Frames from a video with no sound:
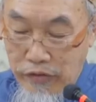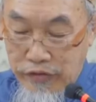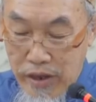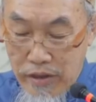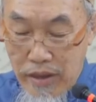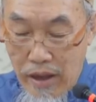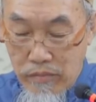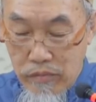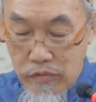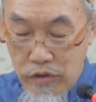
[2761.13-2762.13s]
they see
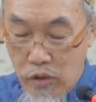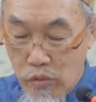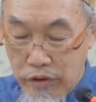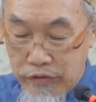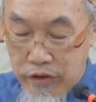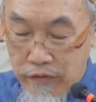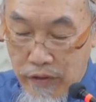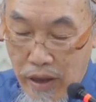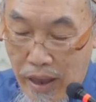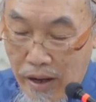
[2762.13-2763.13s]
them, they will
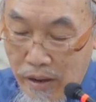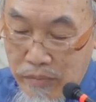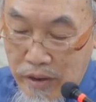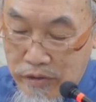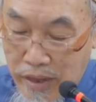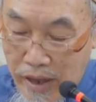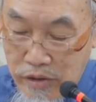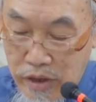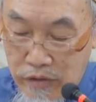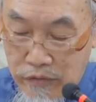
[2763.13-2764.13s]
receive alarming
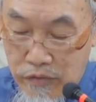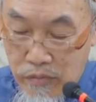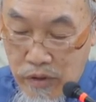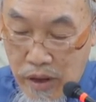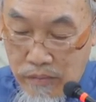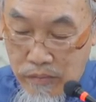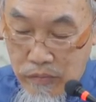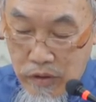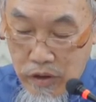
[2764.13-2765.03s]
tidings from them.